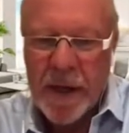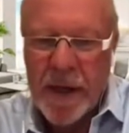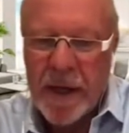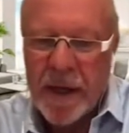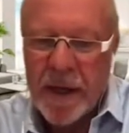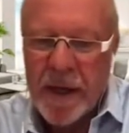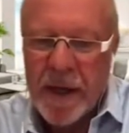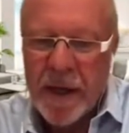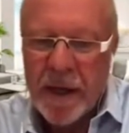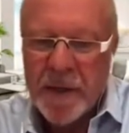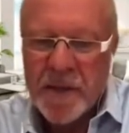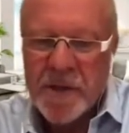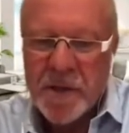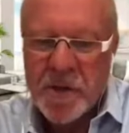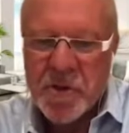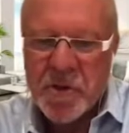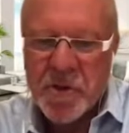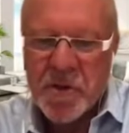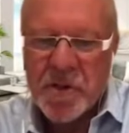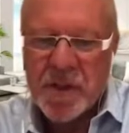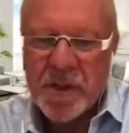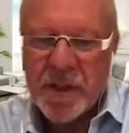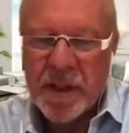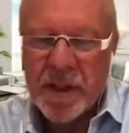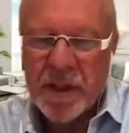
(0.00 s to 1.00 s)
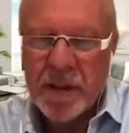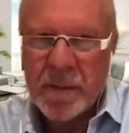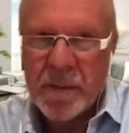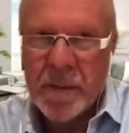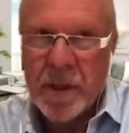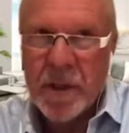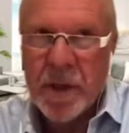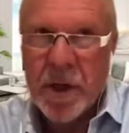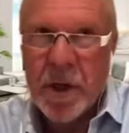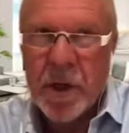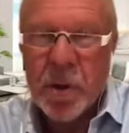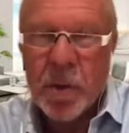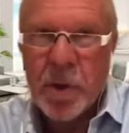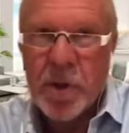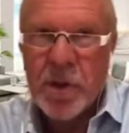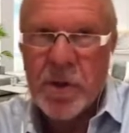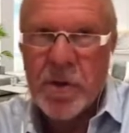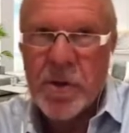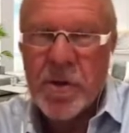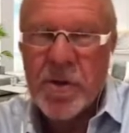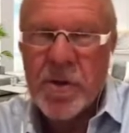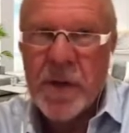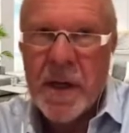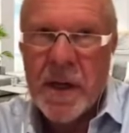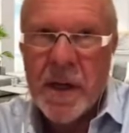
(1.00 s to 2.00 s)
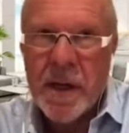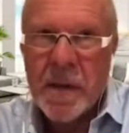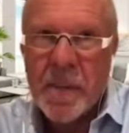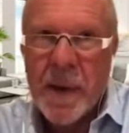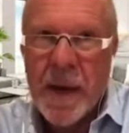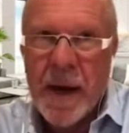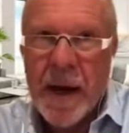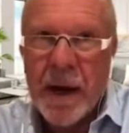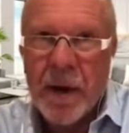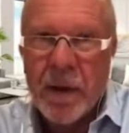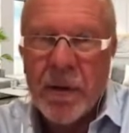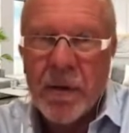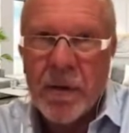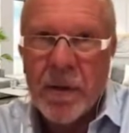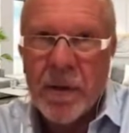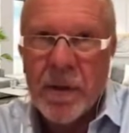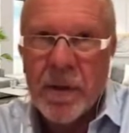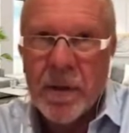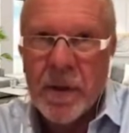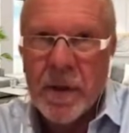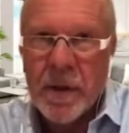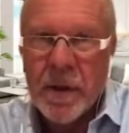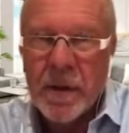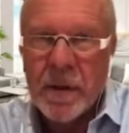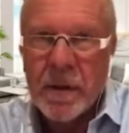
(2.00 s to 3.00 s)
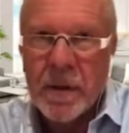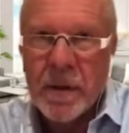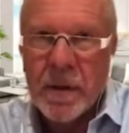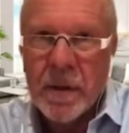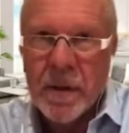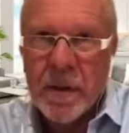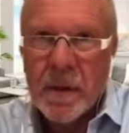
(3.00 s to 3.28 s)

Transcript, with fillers: And and it's interesting, you know, when you think about the